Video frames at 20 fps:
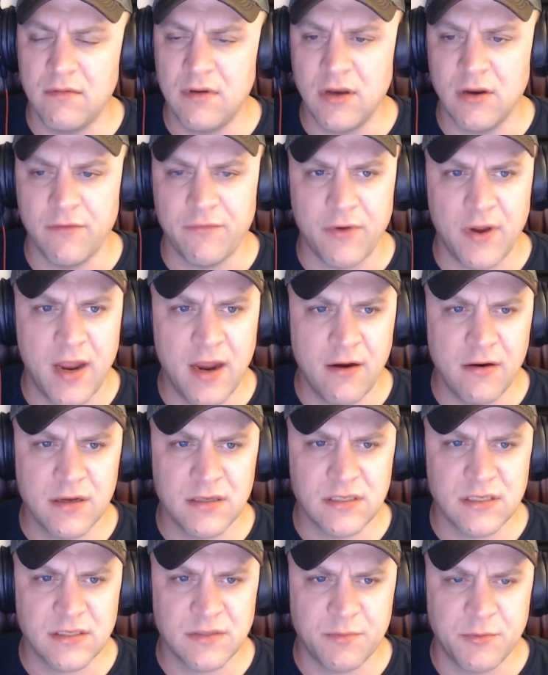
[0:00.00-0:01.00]
for Harry's,
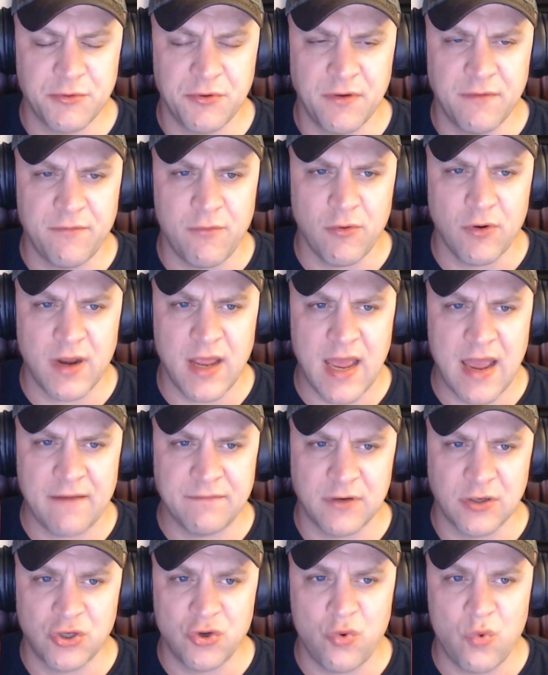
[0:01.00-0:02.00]
it's between 4.5 to
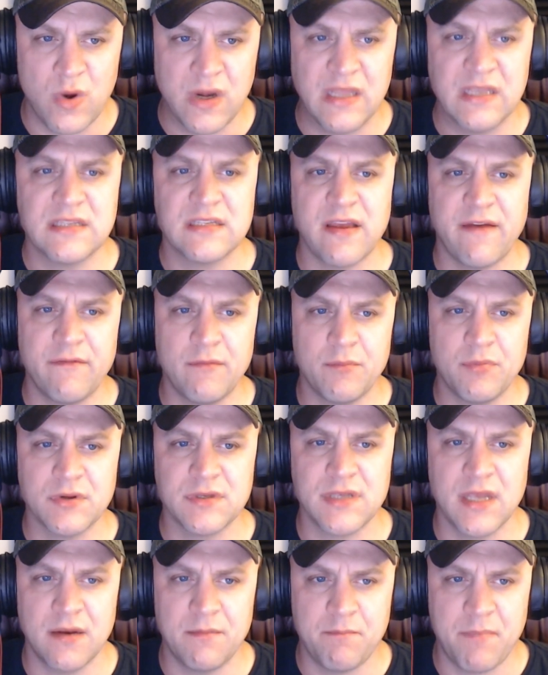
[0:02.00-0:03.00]

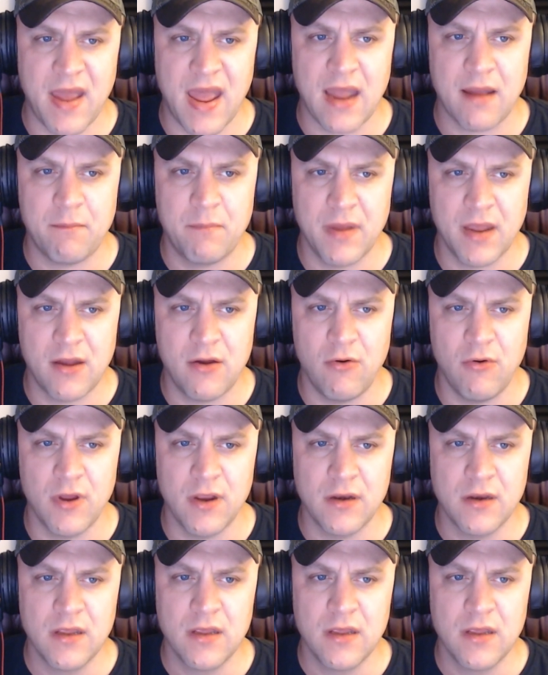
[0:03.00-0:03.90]
27% back Bitcoin.